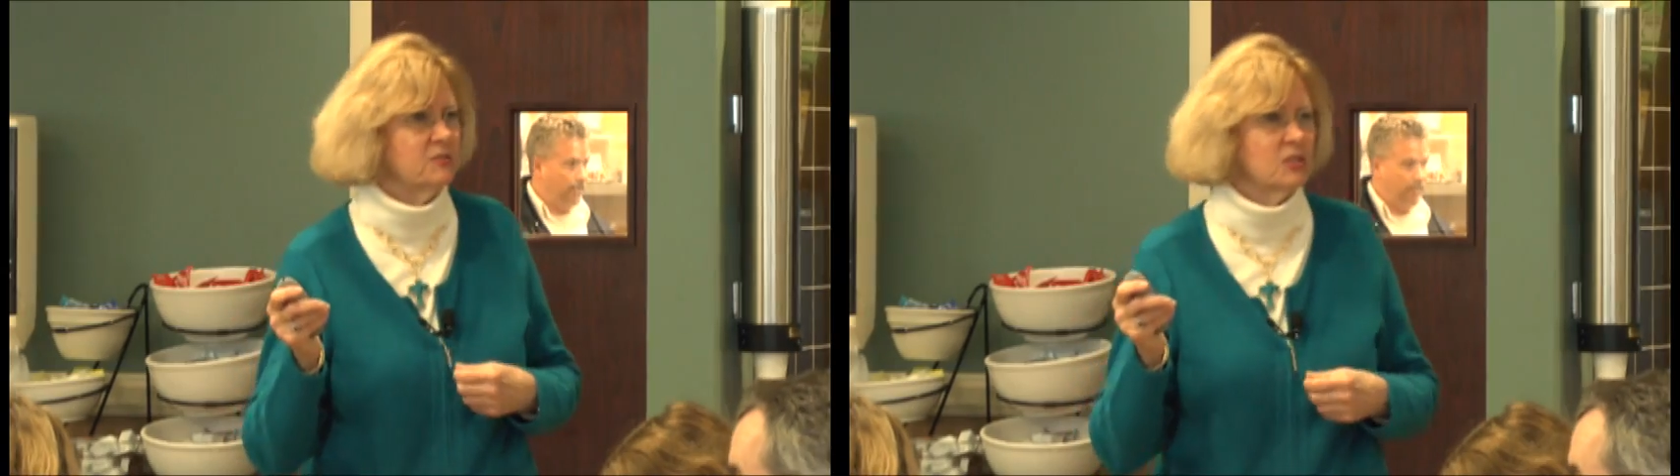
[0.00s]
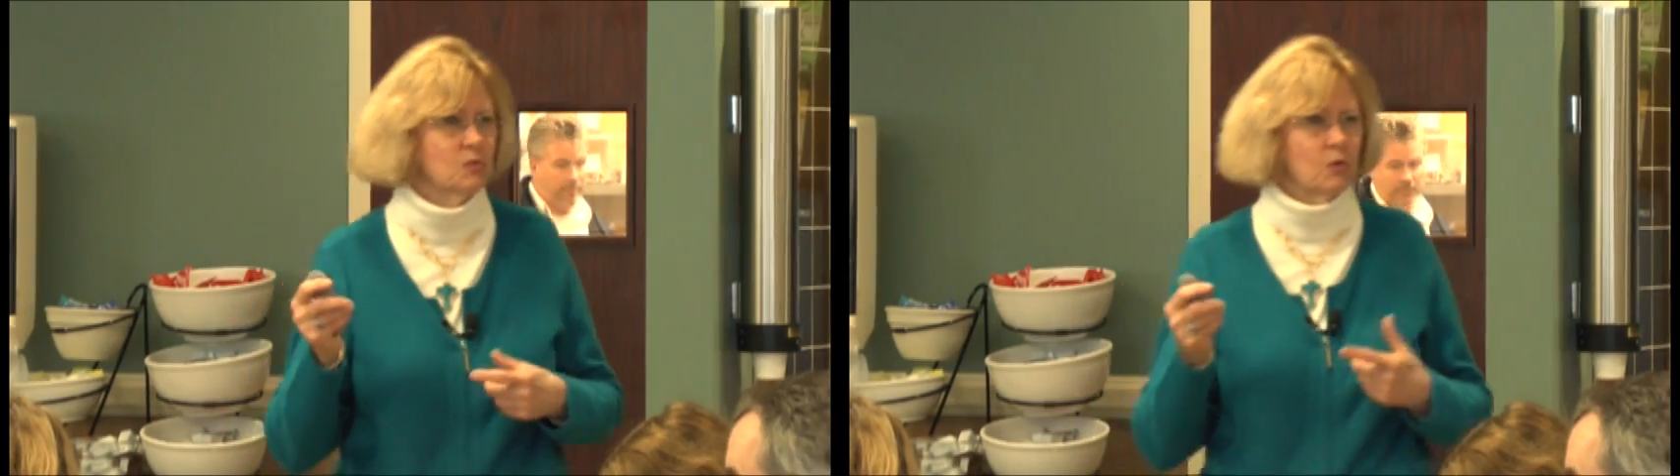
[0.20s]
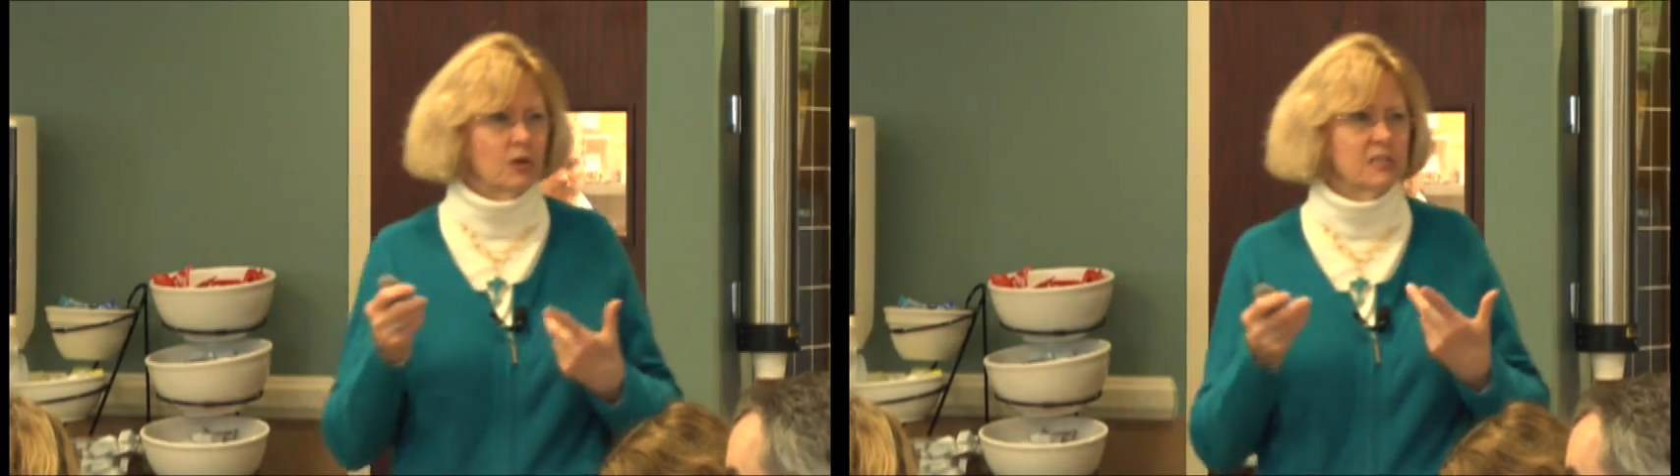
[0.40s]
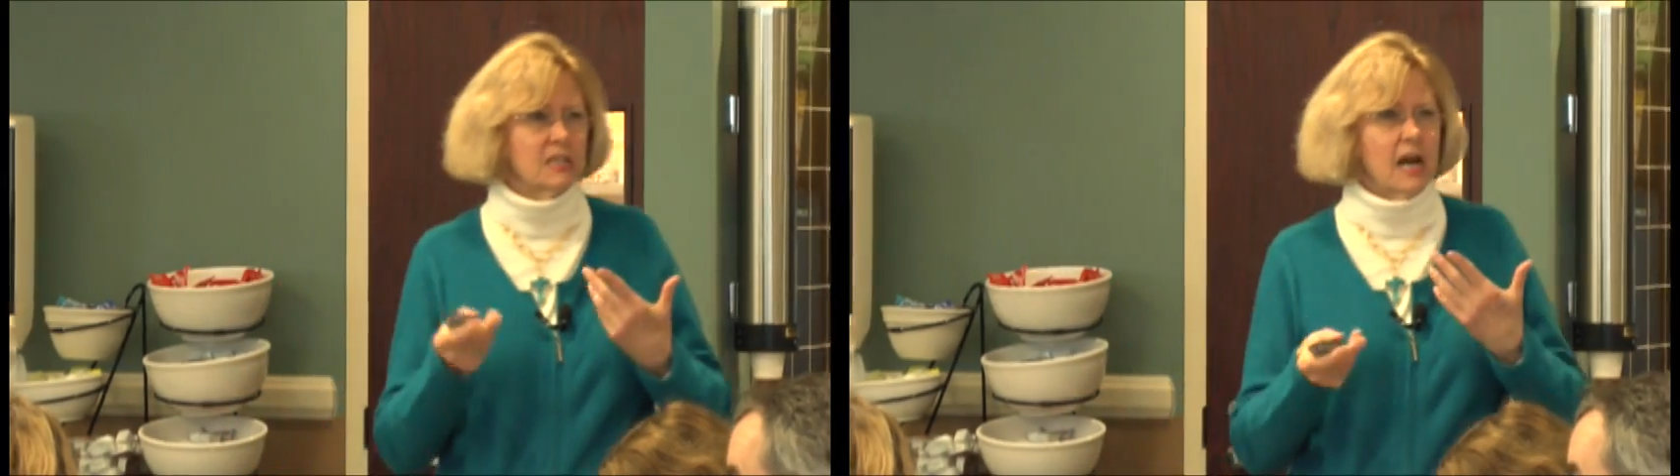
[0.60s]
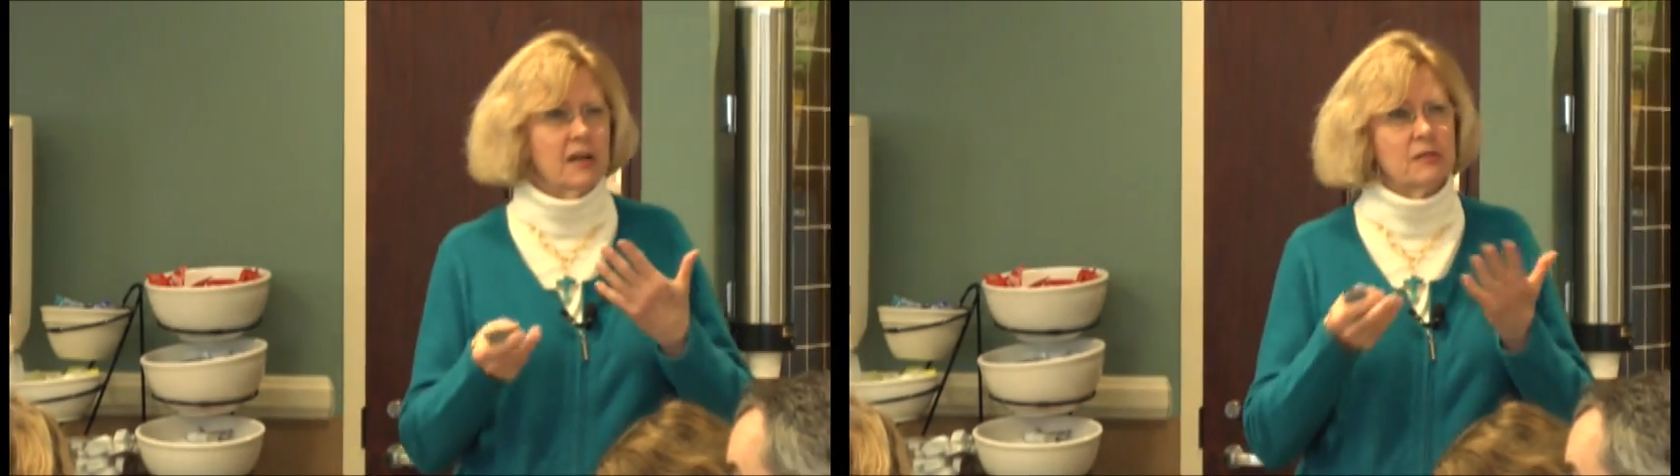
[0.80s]
disorder is
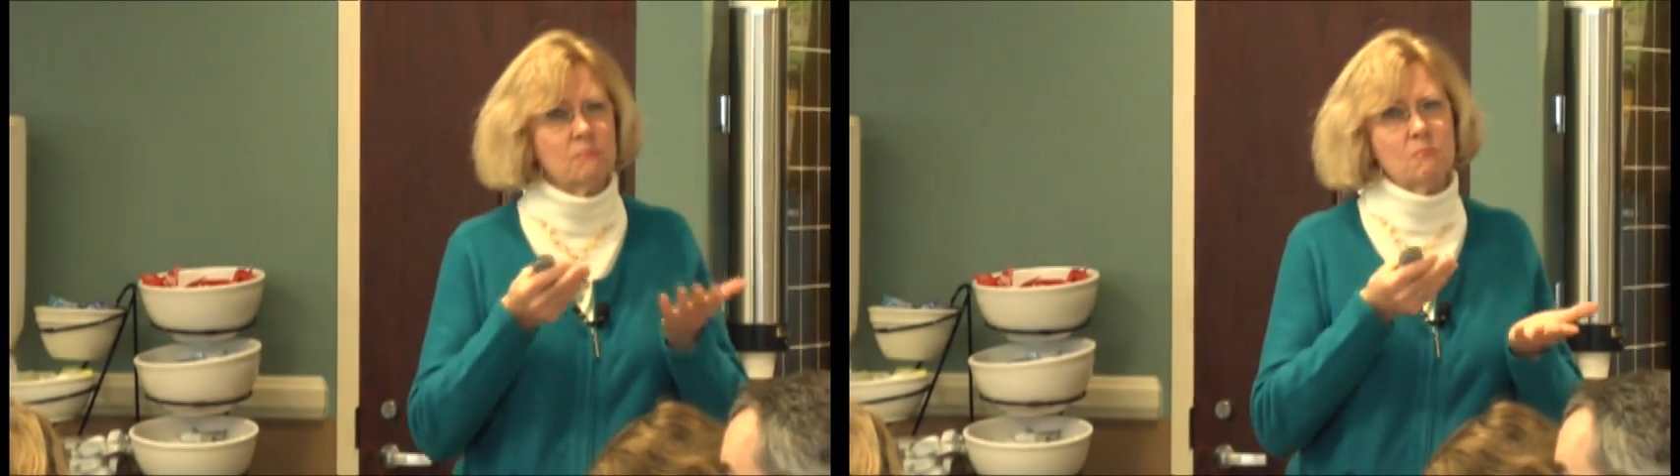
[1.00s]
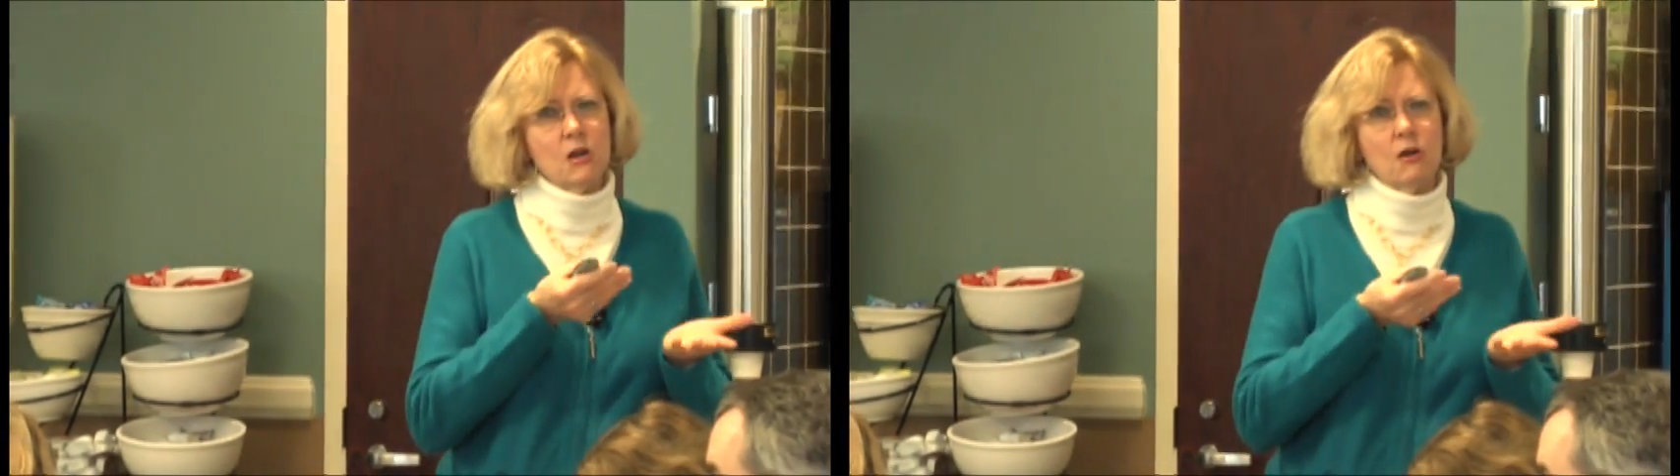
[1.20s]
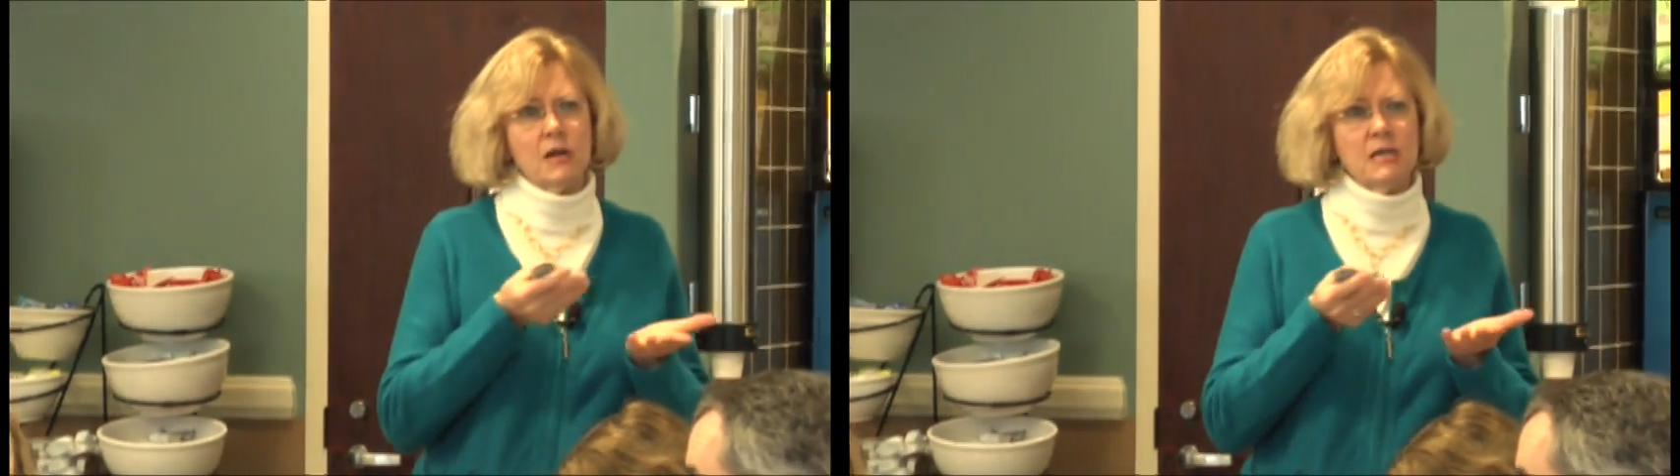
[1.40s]
kind of the mirror